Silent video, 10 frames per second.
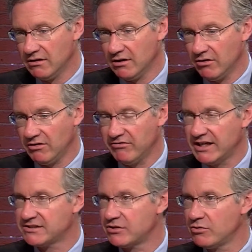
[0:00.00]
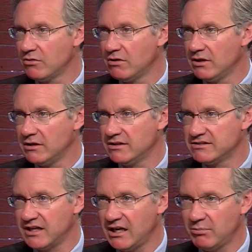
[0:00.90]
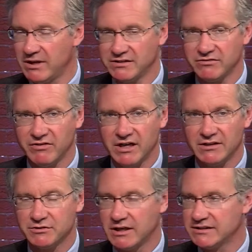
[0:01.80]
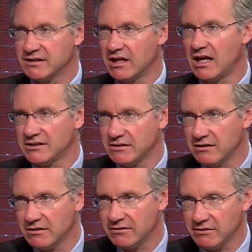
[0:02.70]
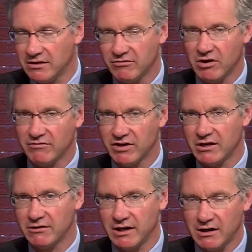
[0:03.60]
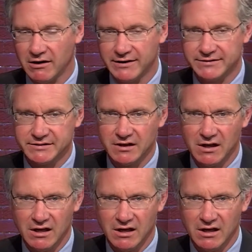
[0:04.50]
only vet school in the state of Pennsylvania trains a lot of our veterinarians